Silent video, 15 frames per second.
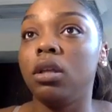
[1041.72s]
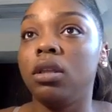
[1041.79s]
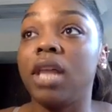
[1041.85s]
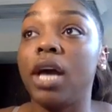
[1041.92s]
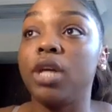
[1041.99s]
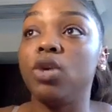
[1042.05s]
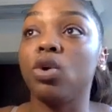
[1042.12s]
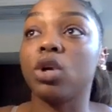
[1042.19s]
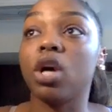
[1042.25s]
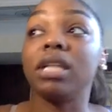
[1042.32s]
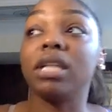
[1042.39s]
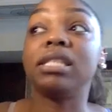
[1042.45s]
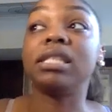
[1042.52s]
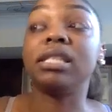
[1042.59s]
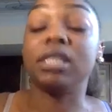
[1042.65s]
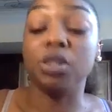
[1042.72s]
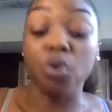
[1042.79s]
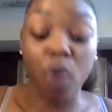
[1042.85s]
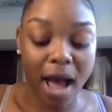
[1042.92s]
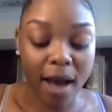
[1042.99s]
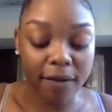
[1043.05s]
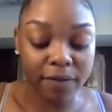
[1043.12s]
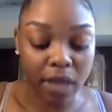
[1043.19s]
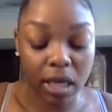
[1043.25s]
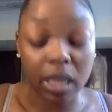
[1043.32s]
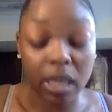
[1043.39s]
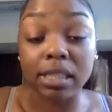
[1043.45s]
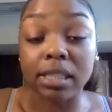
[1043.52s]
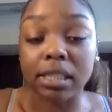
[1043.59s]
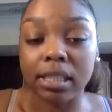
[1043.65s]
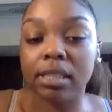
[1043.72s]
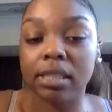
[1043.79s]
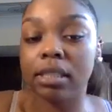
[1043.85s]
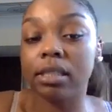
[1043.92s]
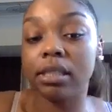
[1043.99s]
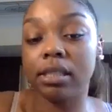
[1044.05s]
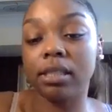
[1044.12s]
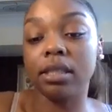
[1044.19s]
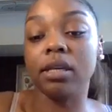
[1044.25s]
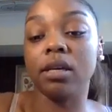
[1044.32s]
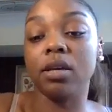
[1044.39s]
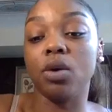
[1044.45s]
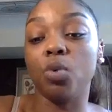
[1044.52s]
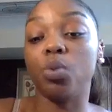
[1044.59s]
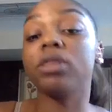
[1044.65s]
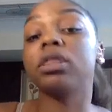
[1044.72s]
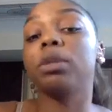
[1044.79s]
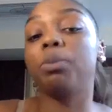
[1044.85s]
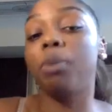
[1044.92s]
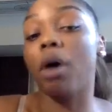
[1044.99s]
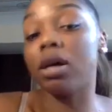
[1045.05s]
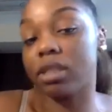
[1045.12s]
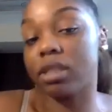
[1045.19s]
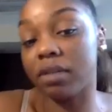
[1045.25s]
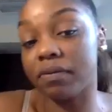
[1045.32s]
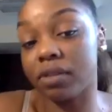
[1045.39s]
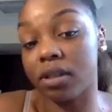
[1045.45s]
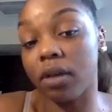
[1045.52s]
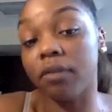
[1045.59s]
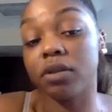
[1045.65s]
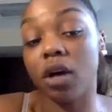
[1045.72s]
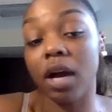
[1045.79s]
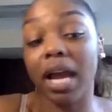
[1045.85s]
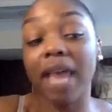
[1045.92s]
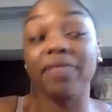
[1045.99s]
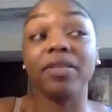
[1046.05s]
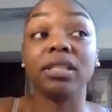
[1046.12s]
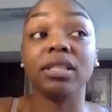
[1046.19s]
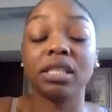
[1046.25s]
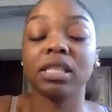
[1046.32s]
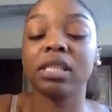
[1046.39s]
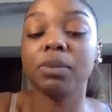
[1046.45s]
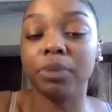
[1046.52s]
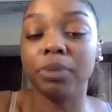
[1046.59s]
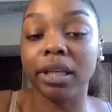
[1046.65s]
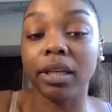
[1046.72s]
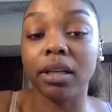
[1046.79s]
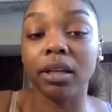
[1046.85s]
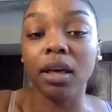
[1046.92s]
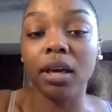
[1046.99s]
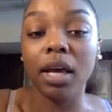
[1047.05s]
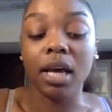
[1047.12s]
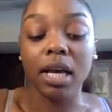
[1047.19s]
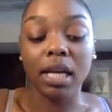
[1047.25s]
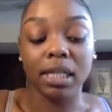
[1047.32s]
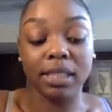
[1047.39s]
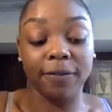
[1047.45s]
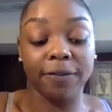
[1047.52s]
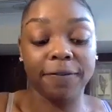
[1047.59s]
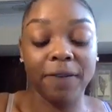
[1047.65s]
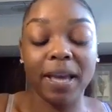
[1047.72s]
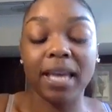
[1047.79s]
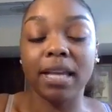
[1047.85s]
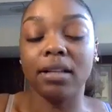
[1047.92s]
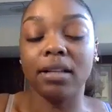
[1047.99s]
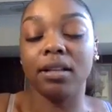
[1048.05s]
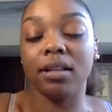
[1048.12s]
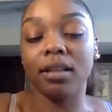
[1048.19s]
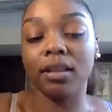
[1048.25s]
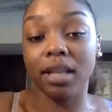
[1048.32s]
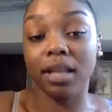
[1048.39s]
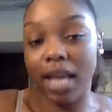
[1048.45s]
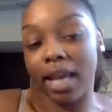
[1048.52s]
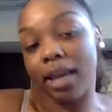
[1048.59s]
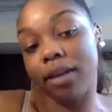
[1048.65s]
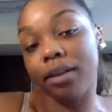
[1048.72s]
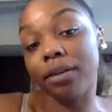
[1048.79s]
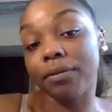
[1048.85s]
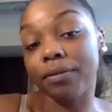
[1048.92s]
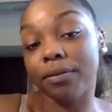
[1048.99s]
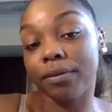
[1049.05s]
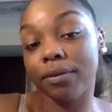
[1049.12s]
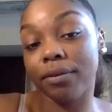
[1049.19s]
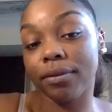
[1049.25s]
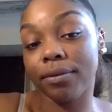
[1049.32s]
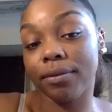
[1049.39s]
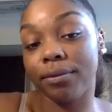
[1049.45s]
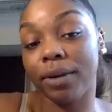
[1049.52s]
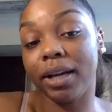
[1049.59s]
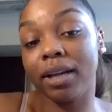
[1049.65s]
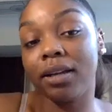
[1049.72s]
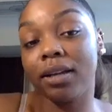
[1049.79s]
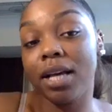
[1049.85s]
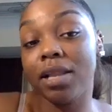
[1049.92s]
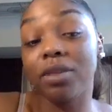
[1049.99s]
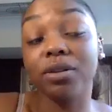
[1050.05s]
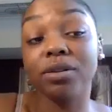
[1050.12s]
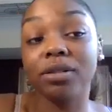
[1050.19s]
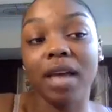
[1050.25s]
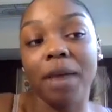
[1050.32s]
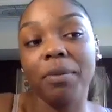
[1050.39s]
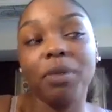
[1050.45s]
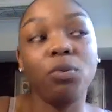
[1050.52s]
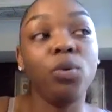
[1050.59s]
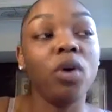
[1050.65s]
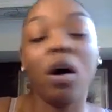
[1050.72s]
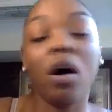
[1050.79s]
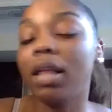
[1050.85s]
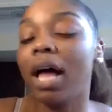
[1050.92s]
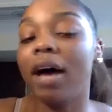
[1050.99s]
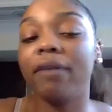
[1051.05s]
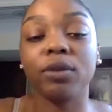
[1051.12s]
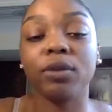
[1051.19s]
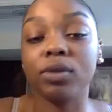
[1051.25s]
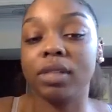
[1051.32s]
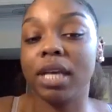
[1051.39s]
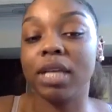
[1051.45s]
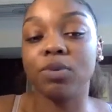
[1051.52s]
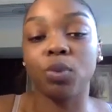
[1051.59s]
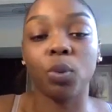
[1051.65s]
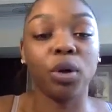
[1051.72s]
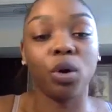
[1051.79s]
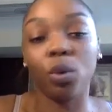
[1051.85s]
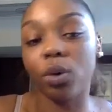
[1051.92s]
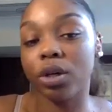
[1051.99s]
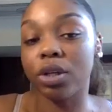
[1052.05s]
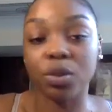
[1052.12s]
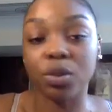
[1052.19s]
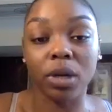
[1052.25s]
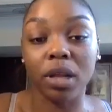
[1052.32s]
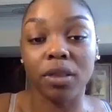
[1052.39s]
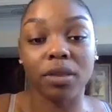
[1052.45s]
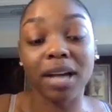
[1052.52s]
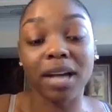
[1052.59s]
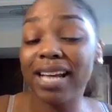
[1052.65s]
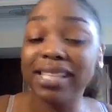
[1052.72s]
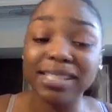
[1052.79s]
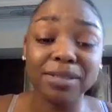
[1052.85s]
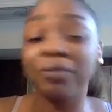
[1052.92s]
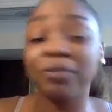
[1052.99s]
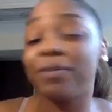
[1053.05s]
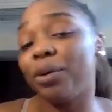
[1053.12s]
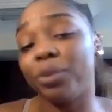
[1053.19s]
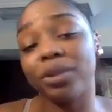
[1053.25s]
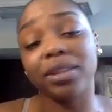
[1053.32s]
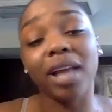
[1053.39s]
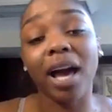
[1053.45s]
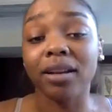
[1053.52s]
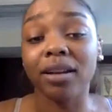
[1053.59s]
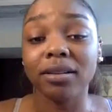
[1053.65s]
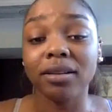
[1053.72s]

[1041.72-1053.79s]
that you're cons- you have that consistency with the positive self-talk and the discipline to fight the negative right there's i mean we all have those days where we don't want to do anything i still fight with that